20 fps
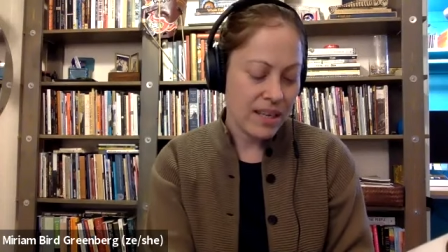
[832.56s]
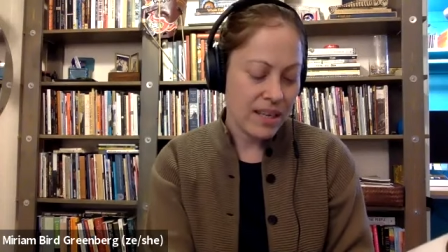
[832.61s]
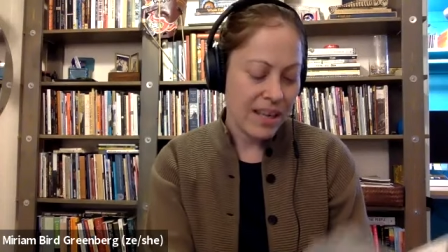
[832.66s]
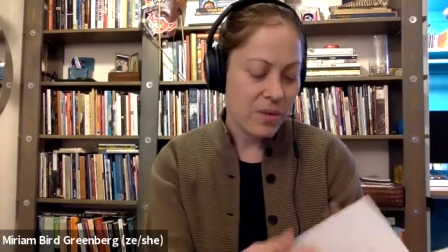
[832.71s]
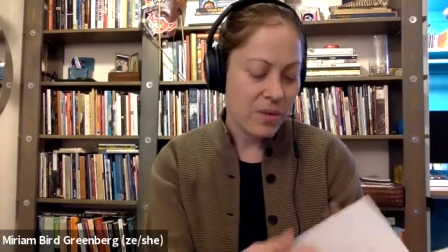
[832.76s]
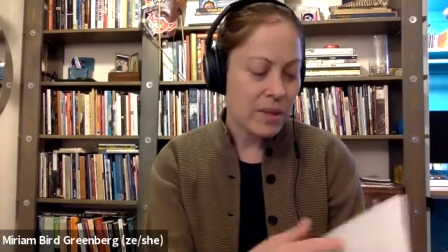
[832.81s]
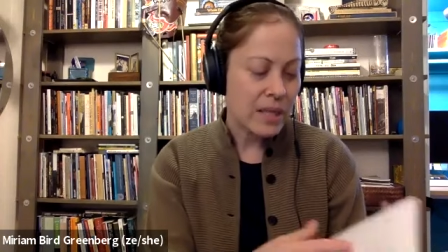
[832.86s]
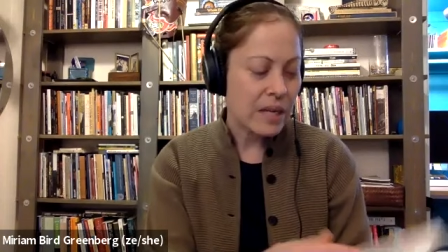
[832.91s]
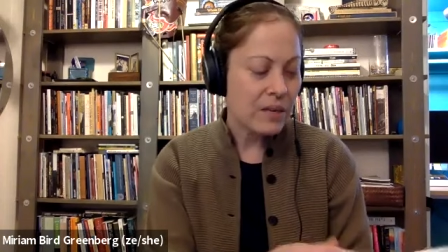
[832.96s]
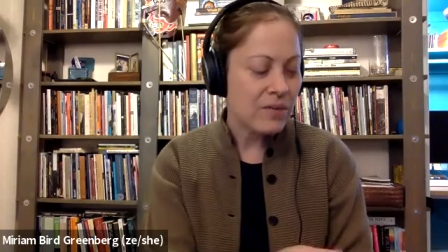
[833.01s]

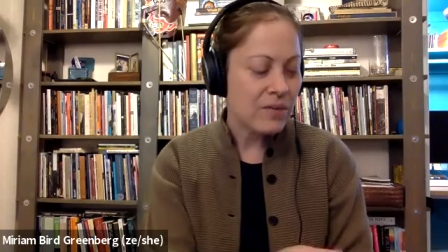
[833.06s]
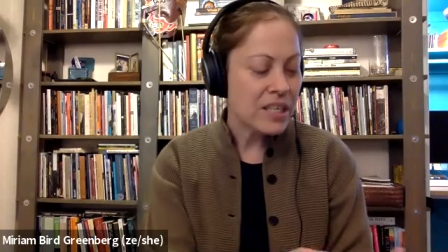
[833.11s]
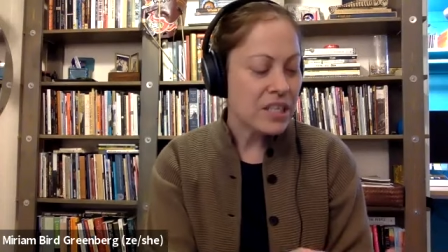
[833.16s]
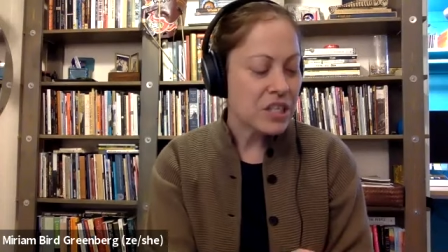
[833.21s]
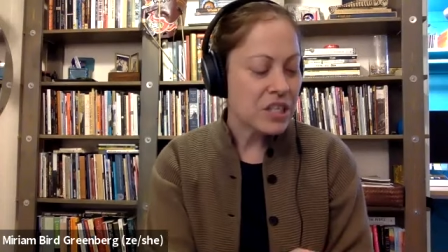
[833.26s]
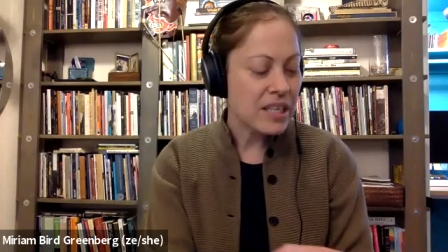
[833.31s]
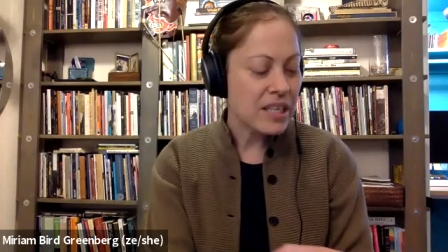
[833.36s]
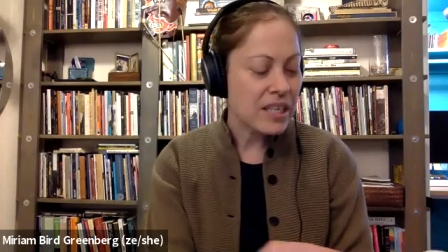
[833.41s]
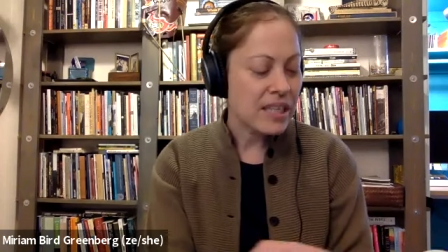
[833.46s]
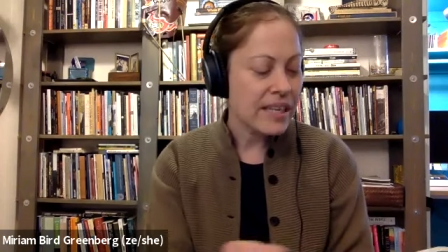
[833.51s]
And when they
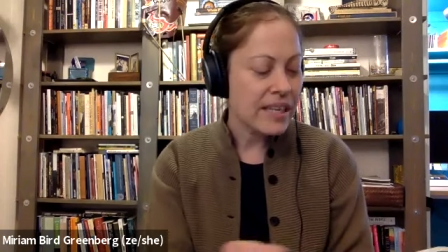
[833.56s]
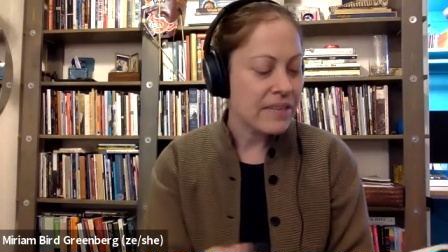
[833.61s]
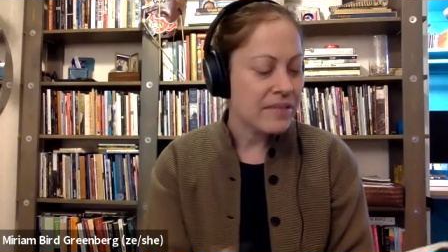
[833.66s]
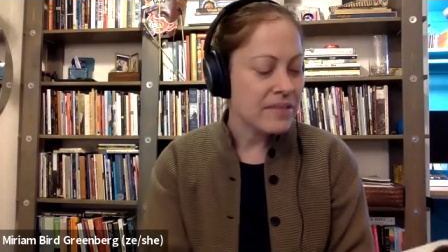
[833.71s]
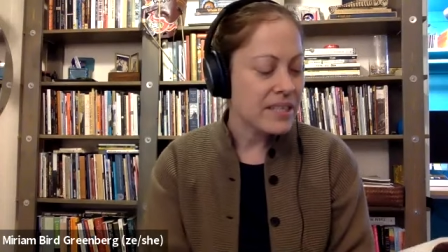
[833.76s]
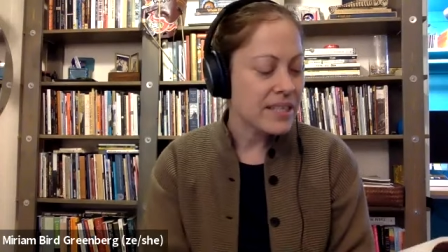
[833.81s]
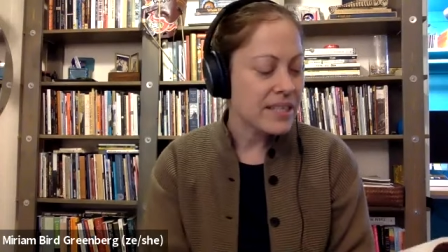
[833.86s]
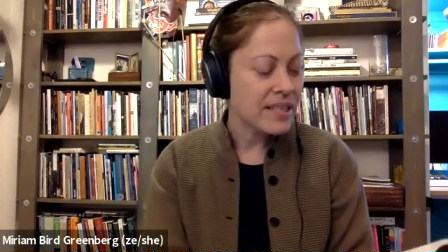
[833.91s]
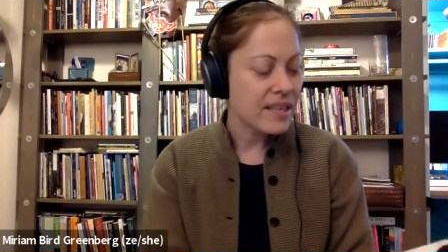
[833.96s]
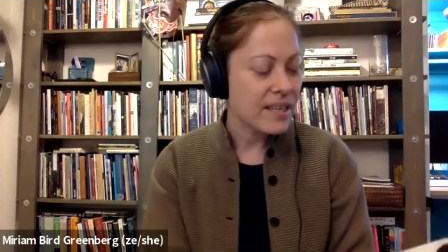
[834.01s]
reach the
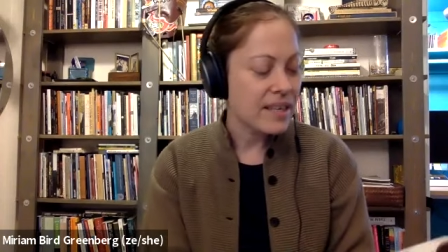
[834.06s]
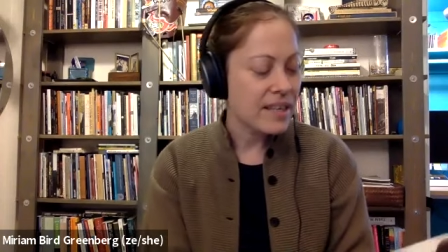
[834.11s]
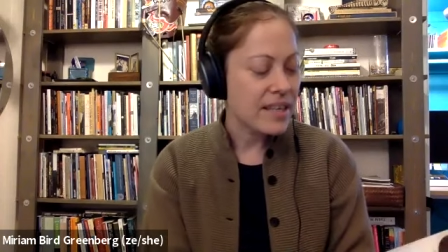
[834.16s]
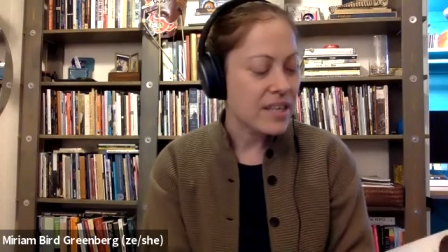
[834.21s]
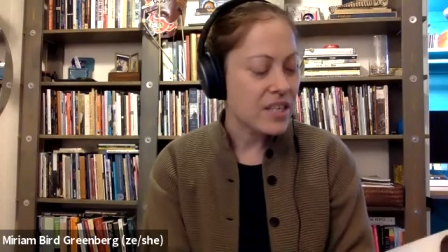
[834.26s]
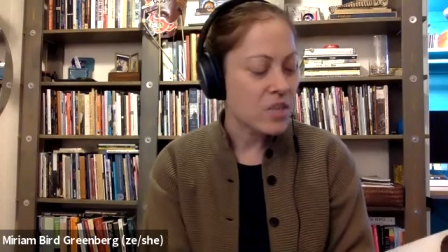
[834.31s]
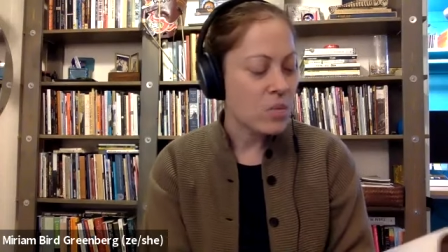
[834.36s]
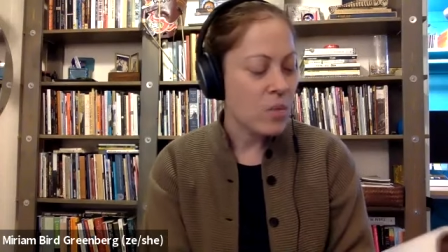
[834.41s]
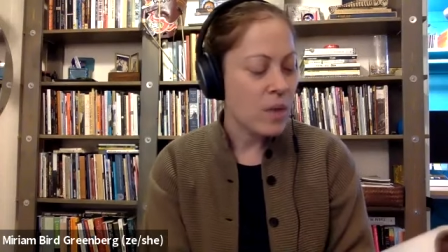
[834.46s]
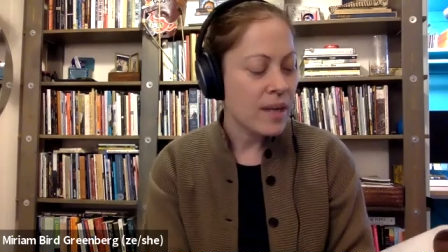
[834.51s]
cliffs, they
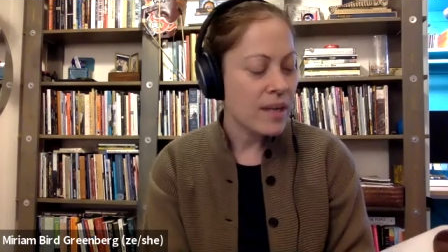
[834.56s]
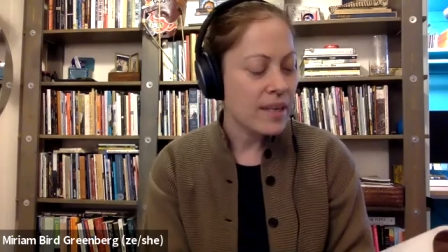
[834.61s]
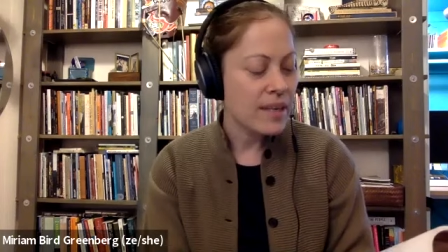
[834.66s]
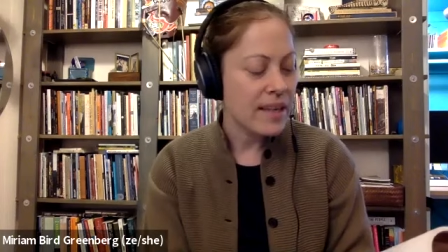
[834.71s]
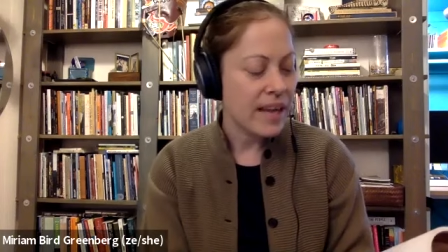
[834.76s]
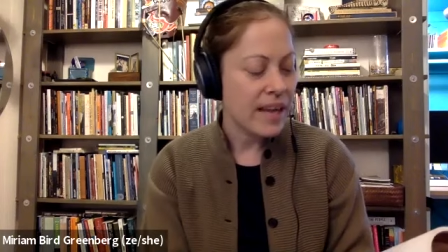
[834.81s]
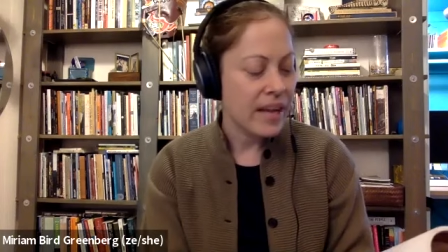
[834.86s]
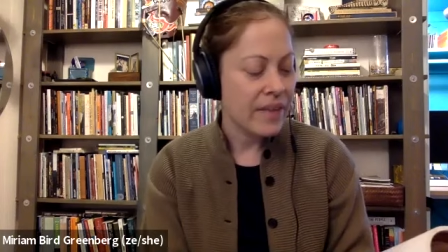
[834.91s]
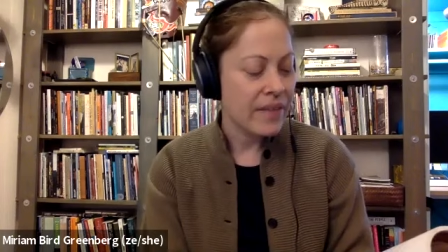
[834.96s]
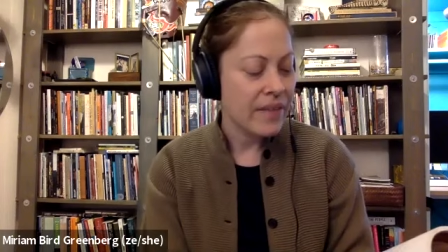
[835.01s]
swan
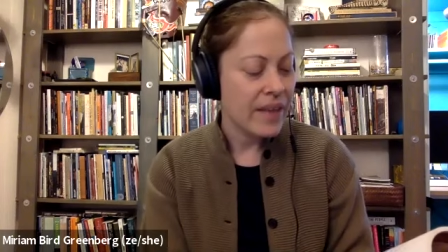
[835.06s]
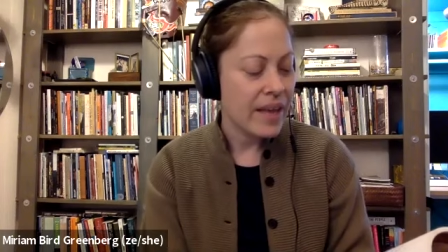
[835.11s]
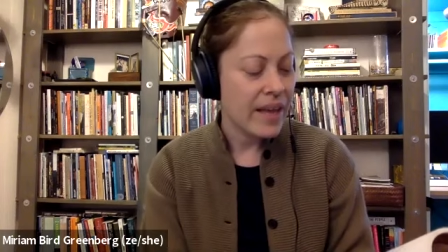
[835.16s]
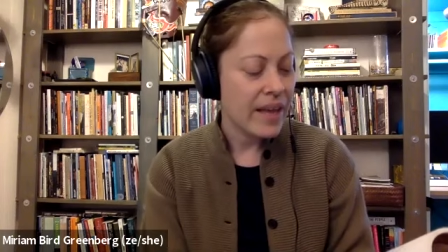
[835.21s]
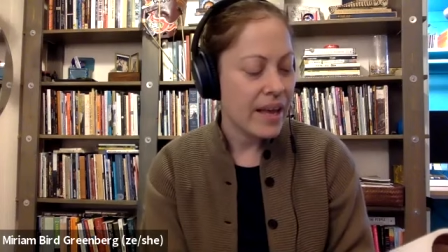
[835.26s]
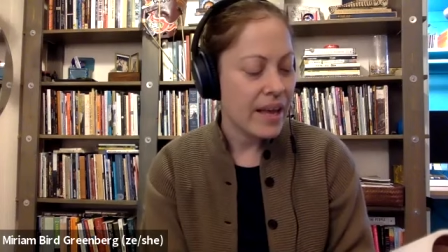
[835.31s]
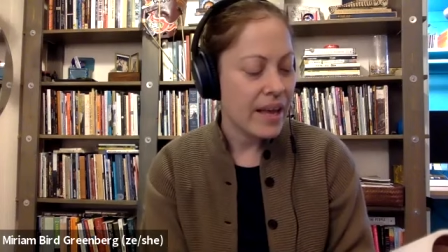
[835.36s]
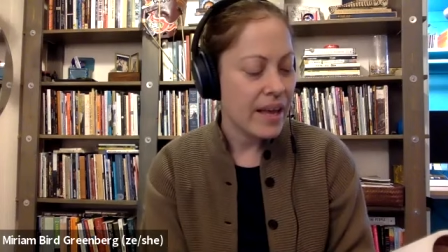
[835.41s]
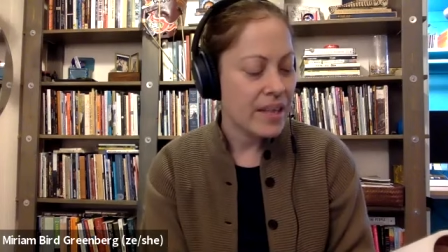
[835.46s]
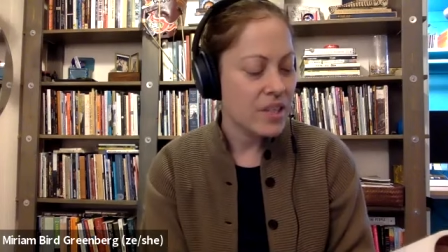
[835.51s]
dive
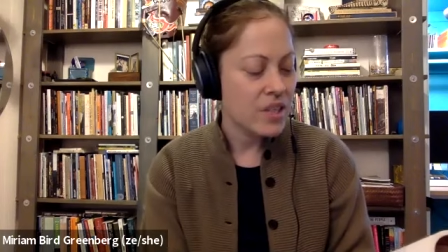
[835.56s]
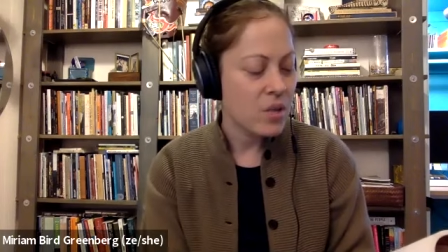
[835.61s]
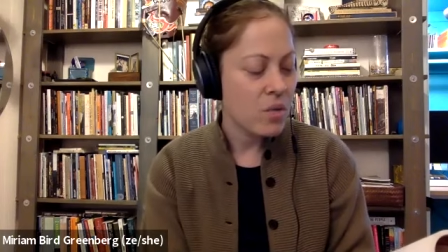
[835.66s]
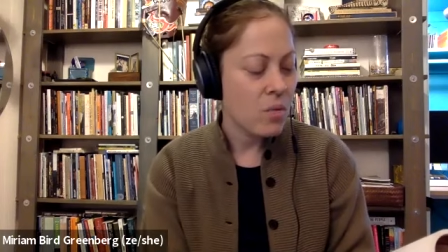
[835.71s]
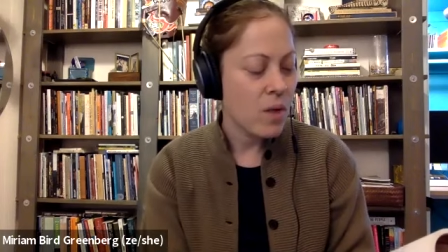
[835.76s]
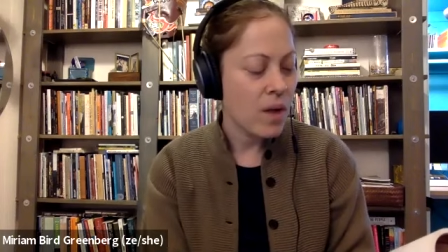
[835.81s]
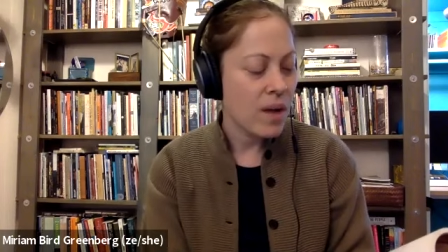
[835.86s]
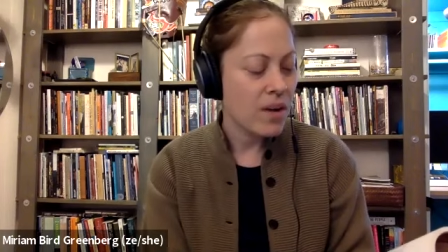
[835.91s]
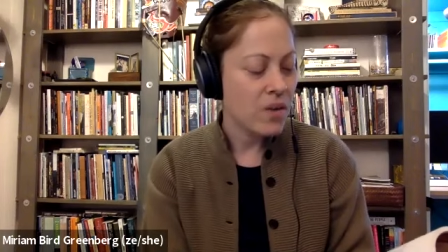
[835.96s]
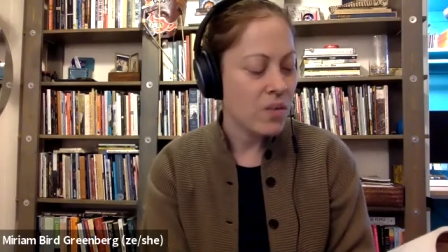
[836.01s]
as the
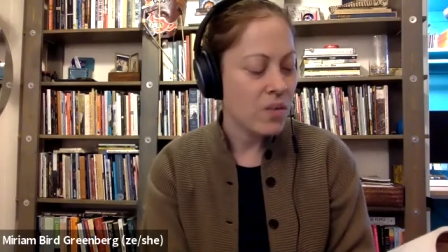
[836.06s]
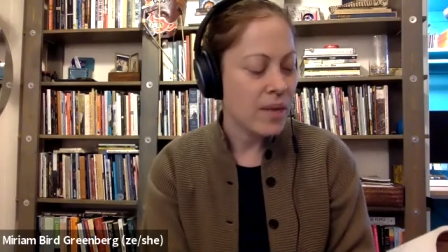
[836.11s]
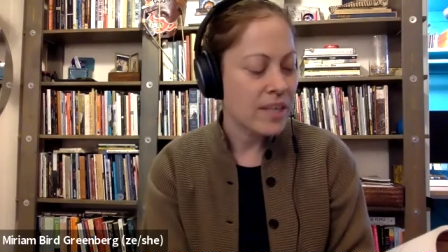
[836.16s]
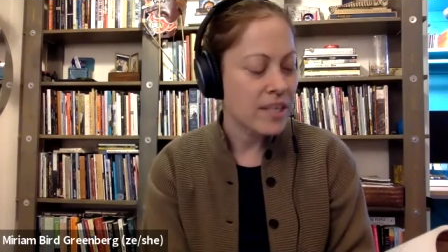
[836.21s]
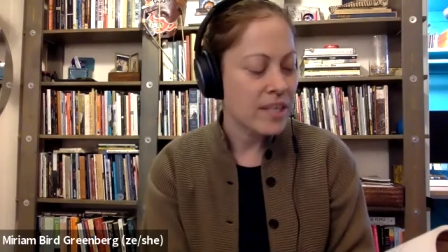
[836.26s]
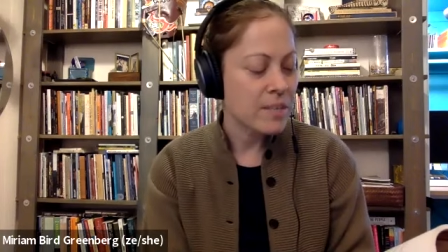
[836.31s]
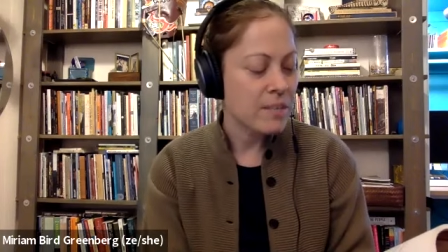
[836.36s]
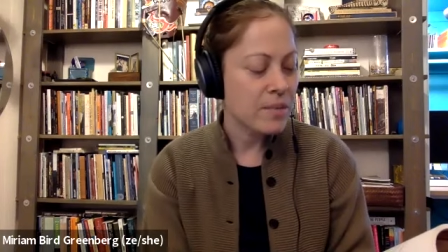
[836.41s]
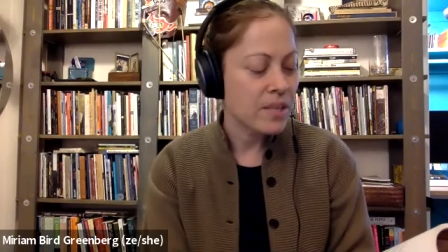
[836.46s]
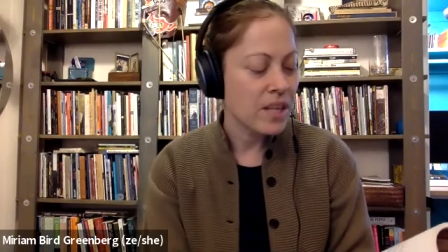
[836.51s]
water
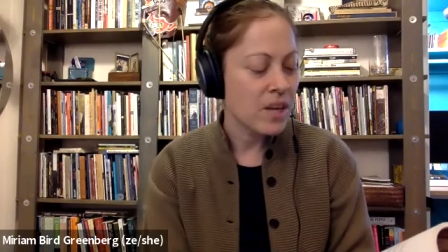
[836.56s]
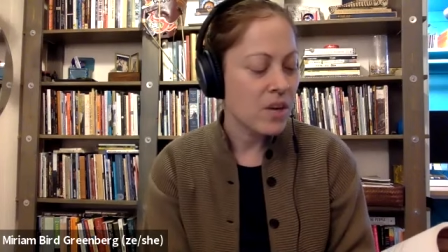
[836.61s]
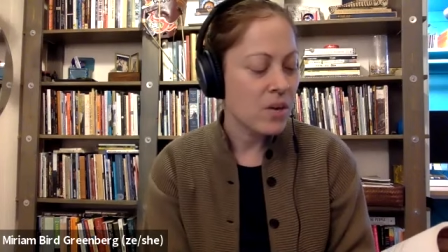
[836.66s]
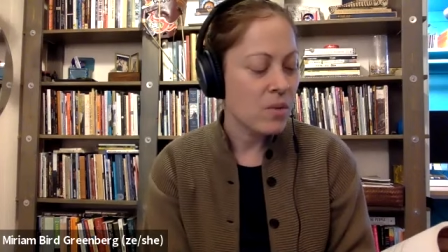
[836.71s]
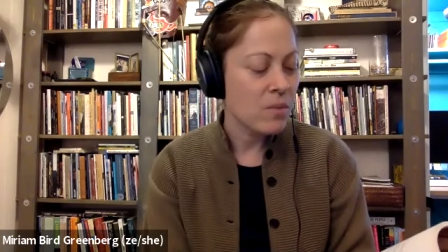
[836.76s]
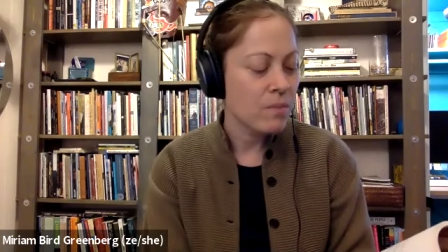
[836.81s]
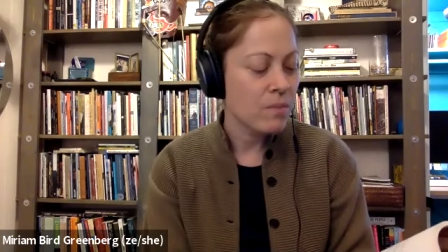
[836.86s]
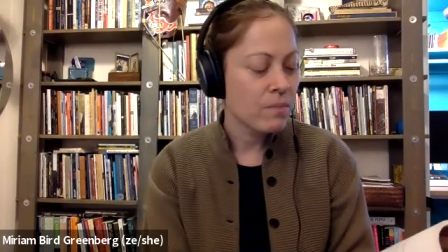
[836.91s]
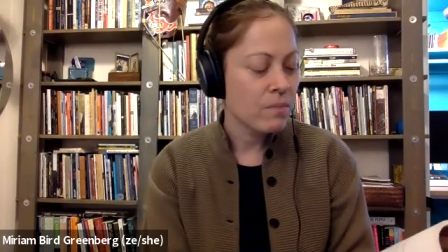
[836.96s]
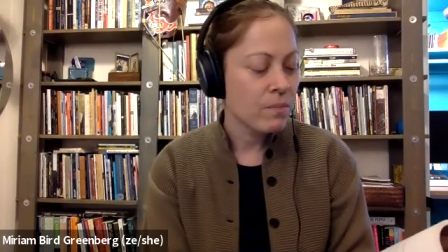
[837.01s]
waits below,